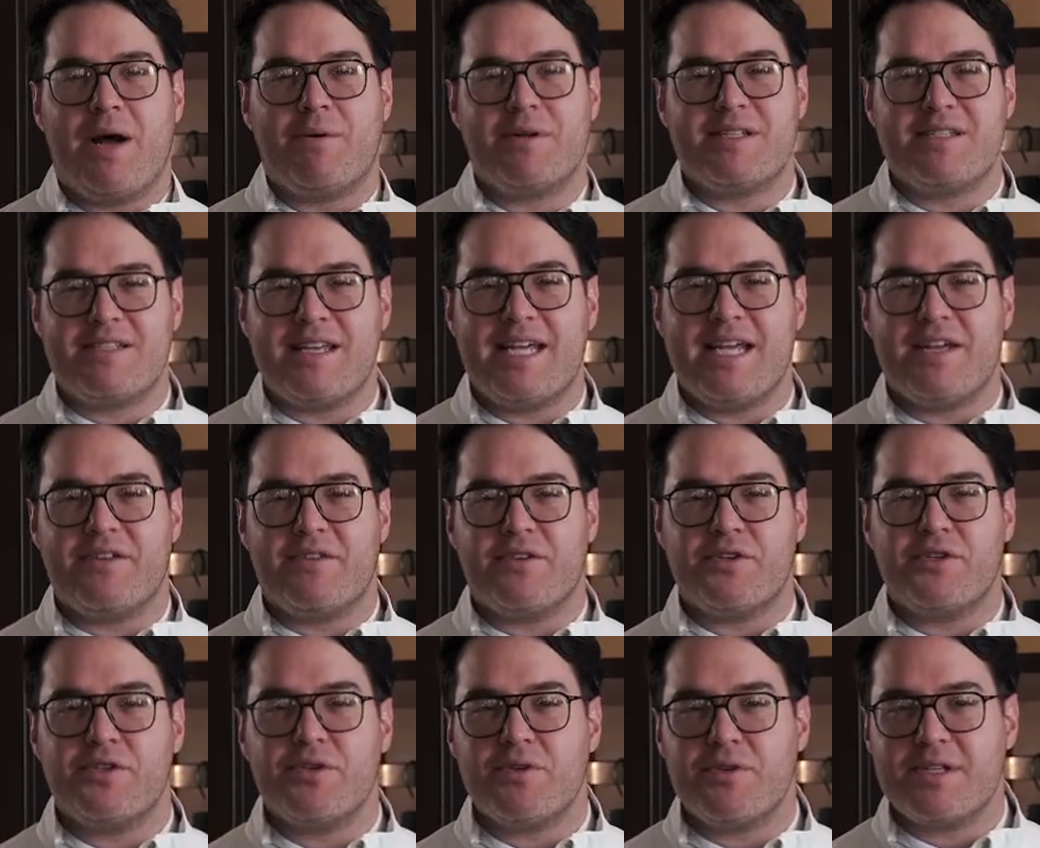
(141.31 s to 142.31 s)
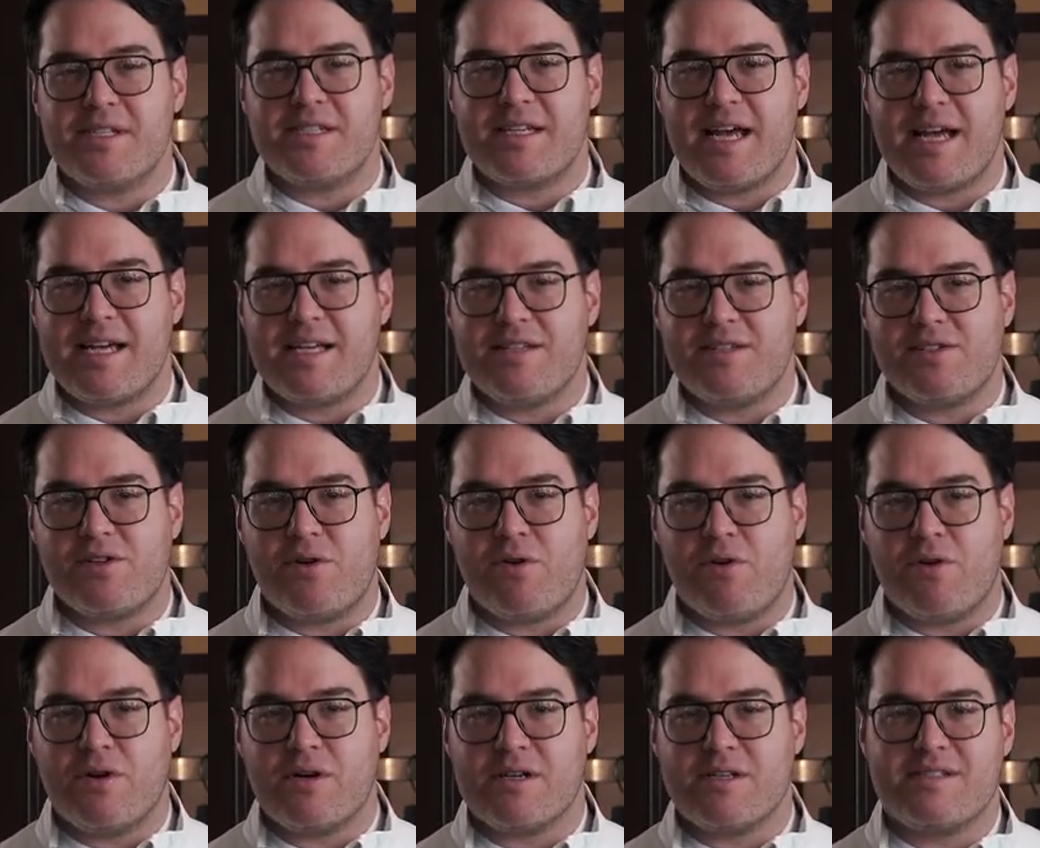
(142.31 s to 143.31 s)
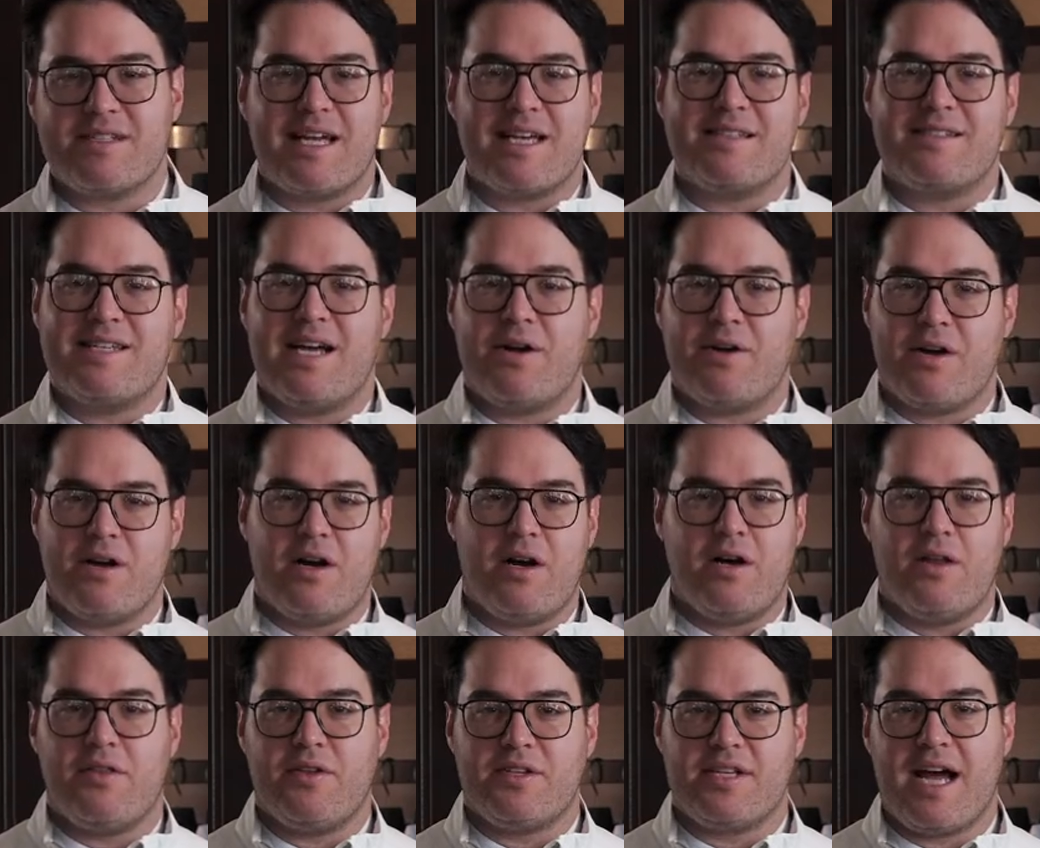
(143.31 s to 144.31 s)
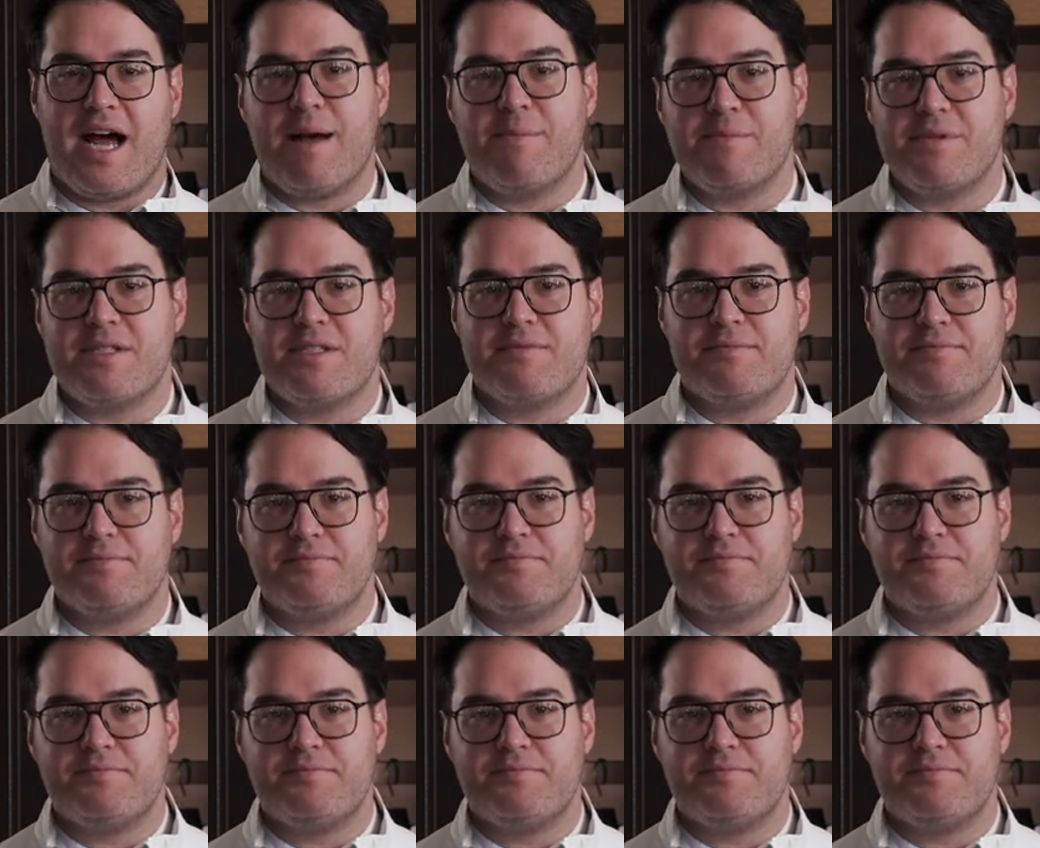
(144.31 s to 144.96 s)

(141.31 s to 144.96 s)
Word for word: I would stay either true to size or size down in all the tops.